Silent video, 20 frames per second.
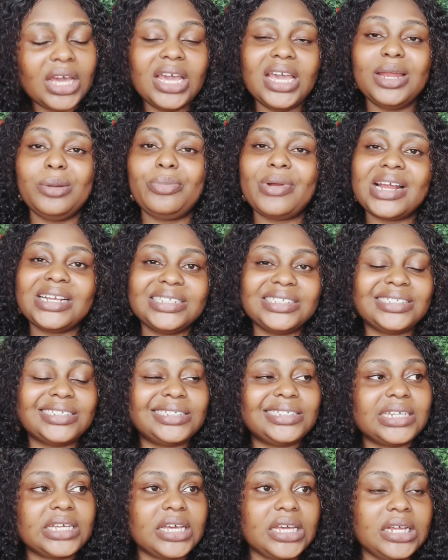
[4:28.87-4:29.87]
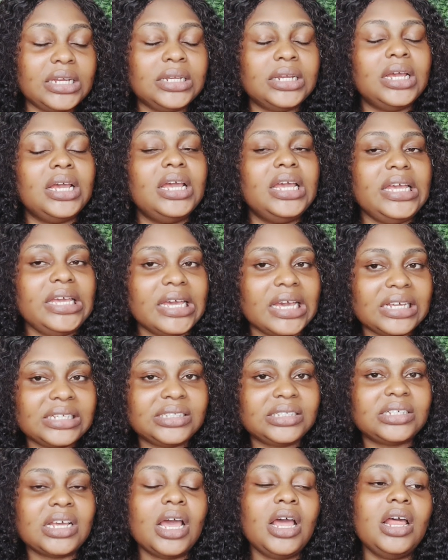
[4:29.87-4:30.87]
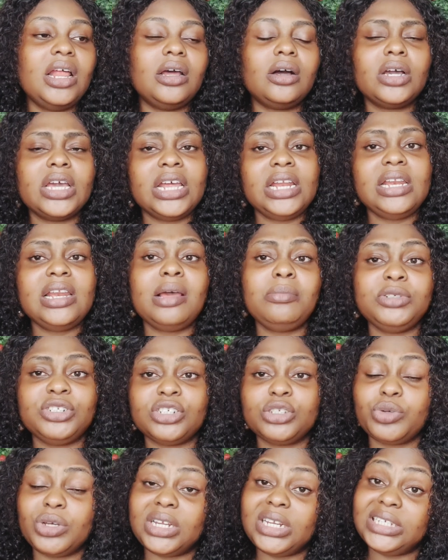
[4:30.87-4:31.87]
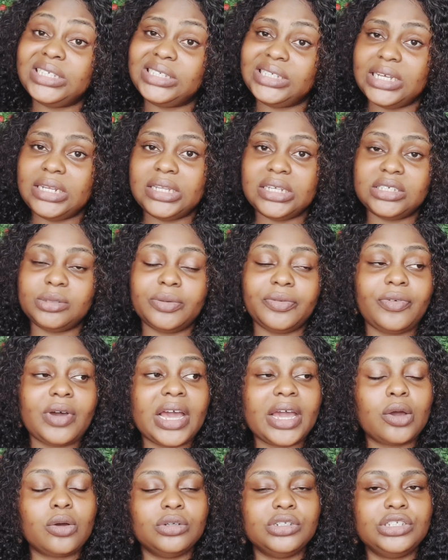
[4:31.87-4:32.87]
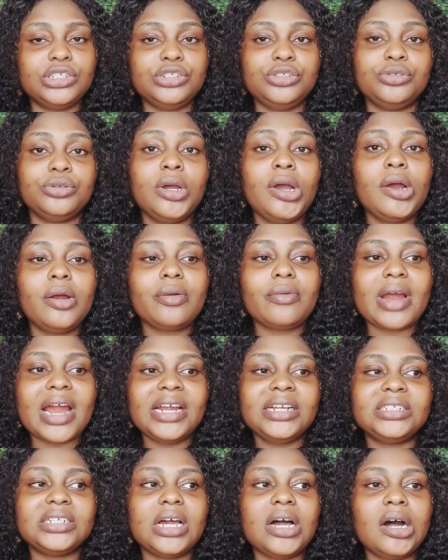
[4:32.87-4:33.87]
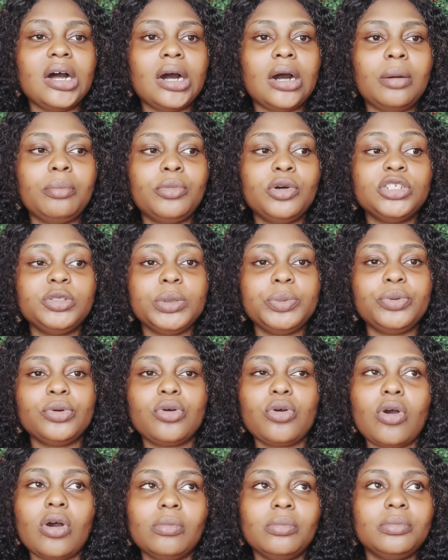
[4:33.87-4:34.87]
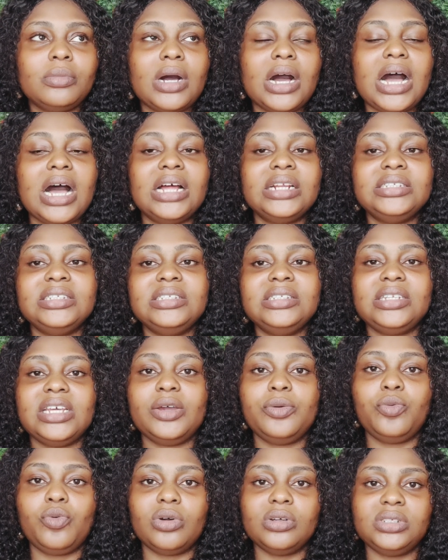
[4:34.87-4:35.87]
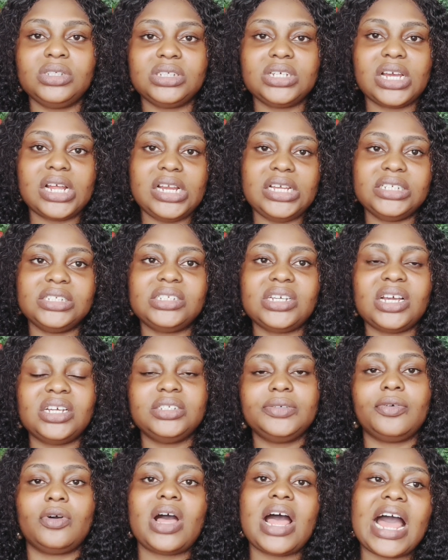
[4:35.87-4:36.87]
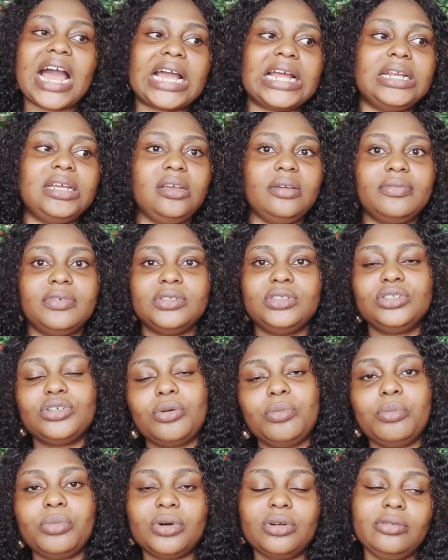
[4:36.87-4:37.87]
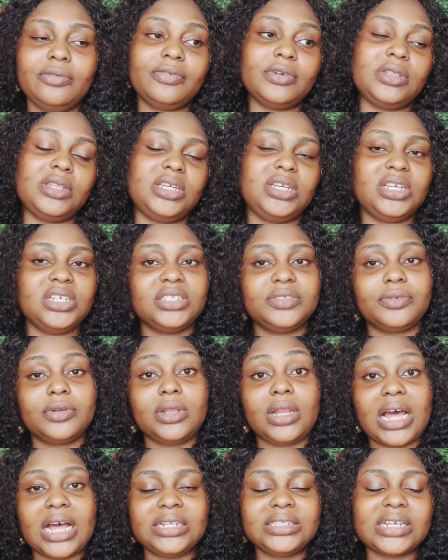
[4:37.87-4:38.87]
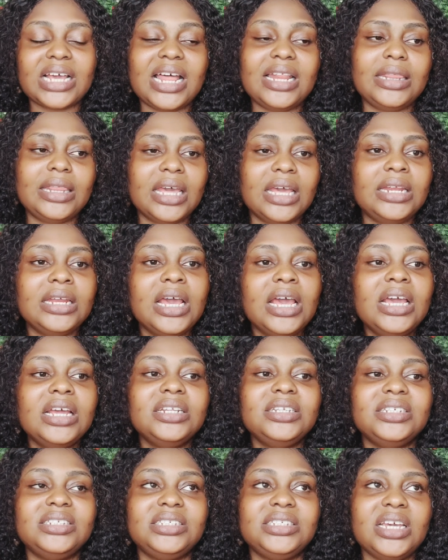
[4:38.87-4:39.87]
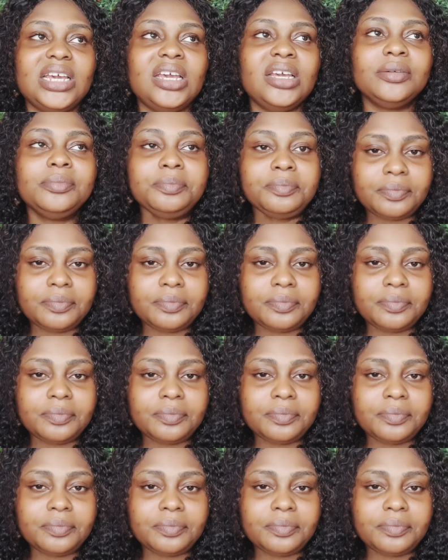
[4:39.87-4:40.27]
It brightens the skin. Yes. Okay, let me just quickly say this before I continue. Right, most people come and they want cleansers for acne, for sunburn, for this, for that, and then they say,